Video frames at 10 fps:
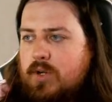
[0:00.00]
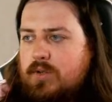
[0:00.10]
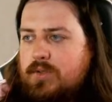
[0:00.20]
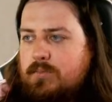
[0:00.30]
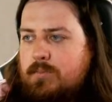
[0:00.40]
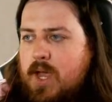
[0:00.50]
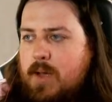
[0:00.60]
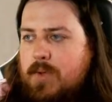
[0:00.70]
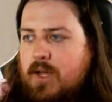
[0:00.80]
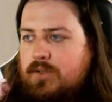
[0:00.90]
Where is the
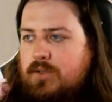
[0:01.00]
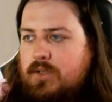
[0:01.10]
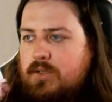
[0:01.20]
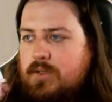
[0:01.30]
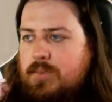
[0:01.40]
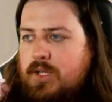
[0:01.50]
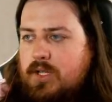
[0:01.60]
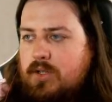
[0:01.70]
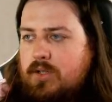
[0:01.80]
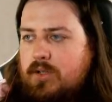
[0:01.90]
map, actually? It's up
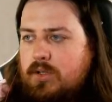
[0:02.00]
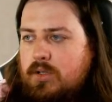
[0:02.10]
here.